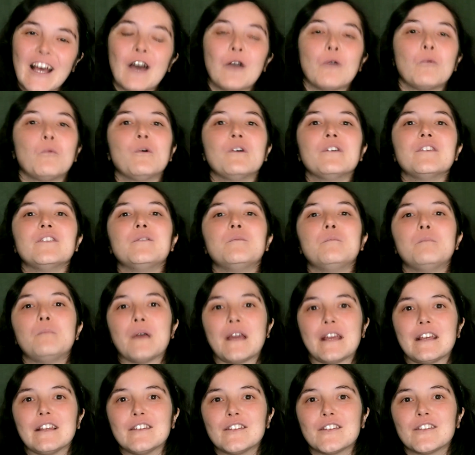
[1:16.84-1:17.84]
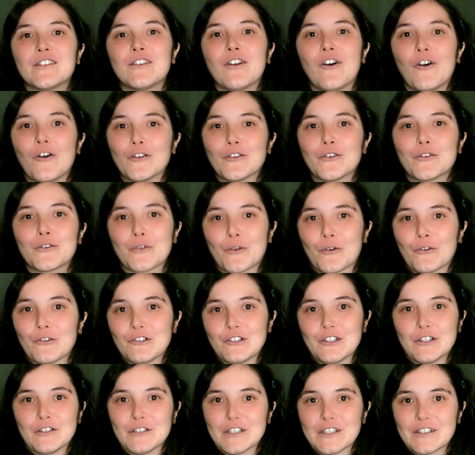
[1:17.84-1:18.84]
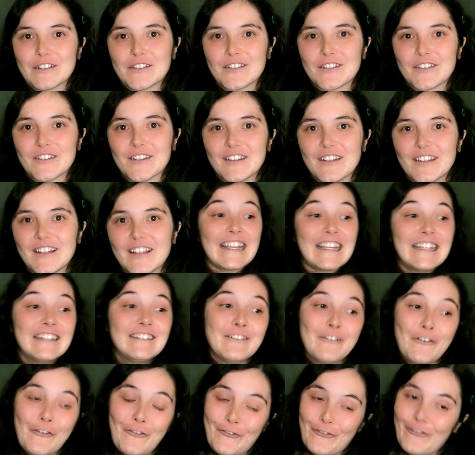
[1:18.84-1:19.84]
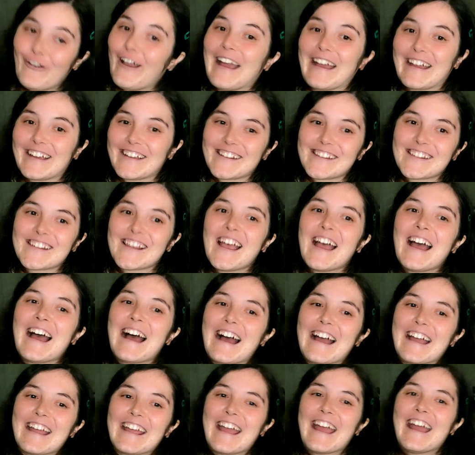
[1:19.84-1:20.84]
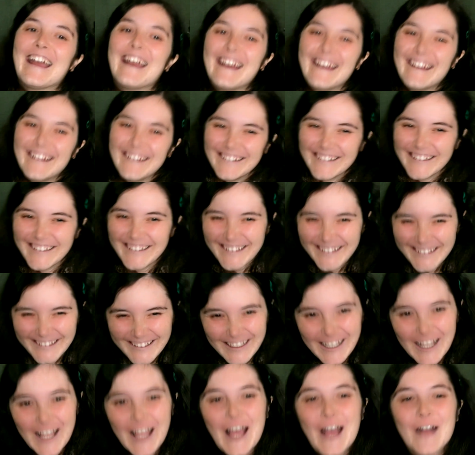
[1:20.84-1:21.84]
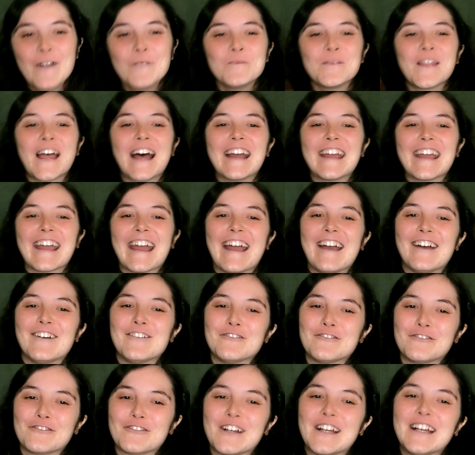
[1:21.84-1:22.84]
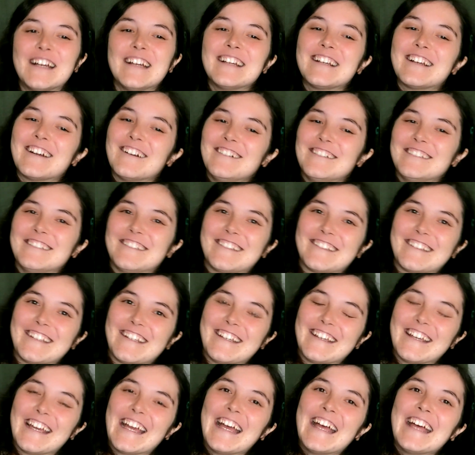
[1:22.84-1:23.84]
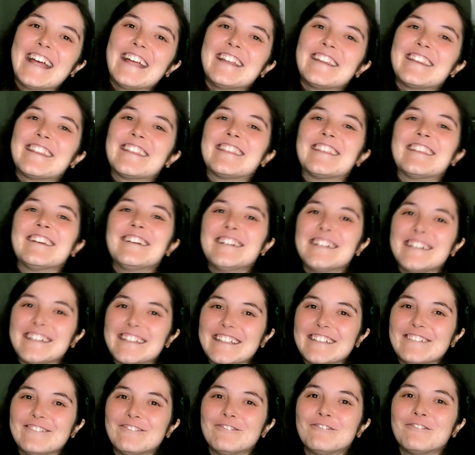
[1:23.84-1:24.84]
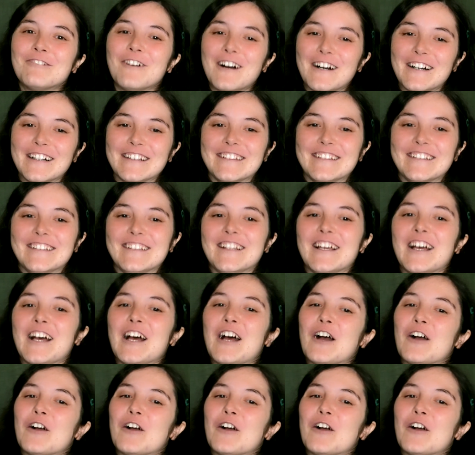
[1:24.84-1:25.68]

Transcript: was based on song lyrics. In fact, I have currently 31